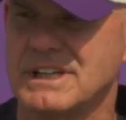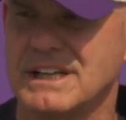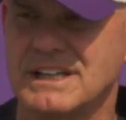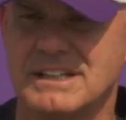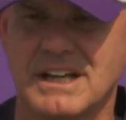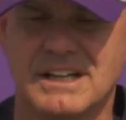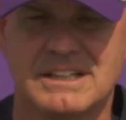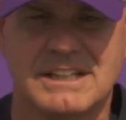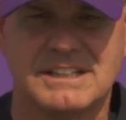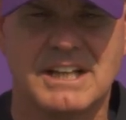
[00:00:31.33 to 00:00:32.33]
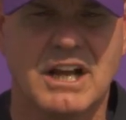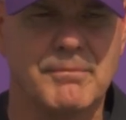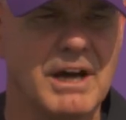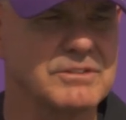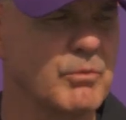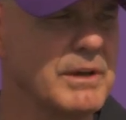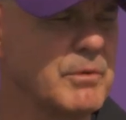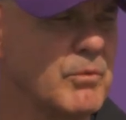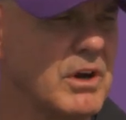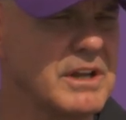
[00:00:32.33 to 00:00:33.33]
and uh, didn't come out the way we
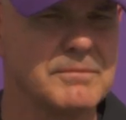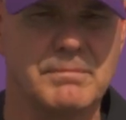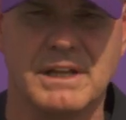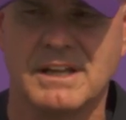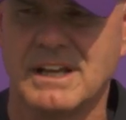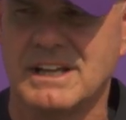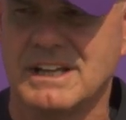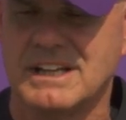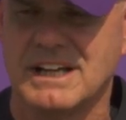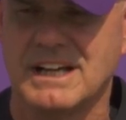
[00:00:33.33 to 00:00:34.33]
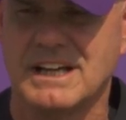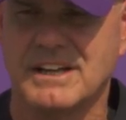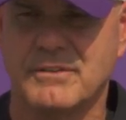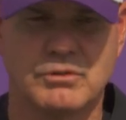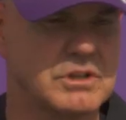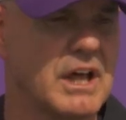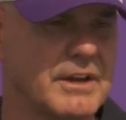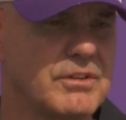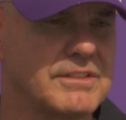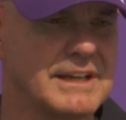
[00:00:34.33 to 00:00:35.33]
wanted, but uh, there was a lot
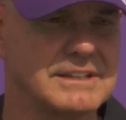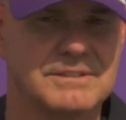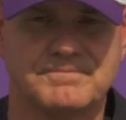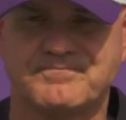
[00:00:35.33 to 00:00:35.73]
of good things.